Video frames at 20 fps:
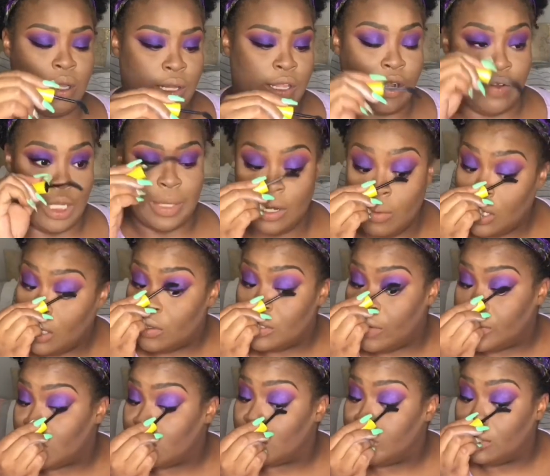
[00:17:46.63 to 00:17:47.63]
think you got to spend
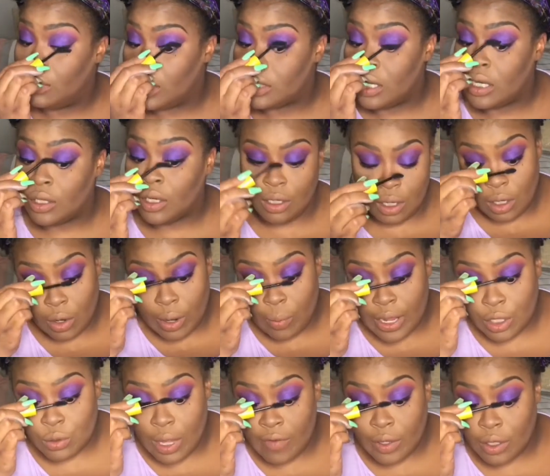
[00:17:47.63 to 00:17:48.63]
a lot on mascara to
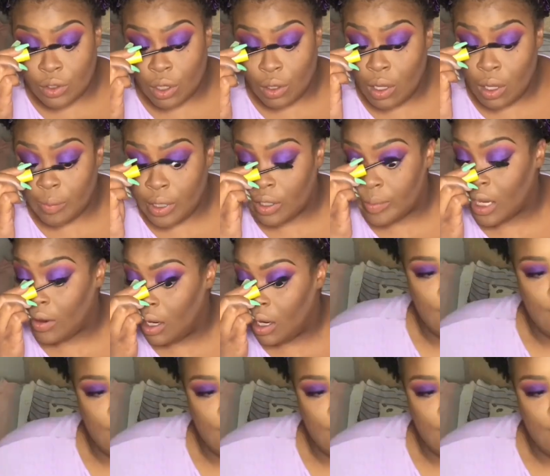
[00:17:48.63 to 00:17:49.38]
have great mascara.